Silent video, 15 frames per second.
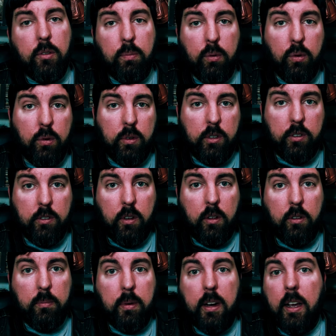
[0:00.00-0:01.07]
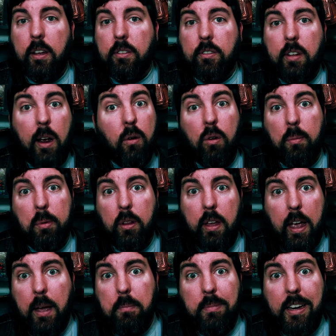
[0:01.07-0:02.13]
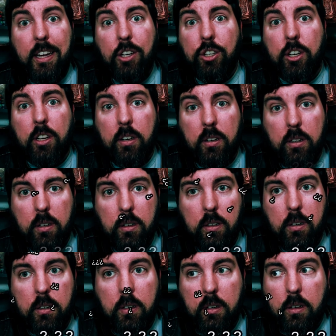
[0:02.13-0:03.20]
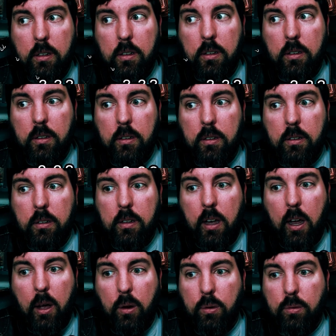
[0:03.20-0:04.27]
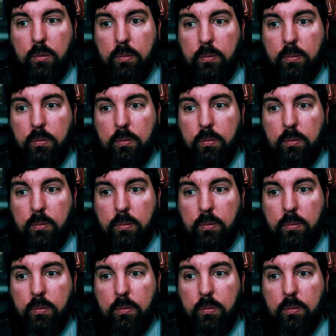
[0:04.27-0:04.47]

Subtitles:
the brutal assault but has terrible amnesia. How?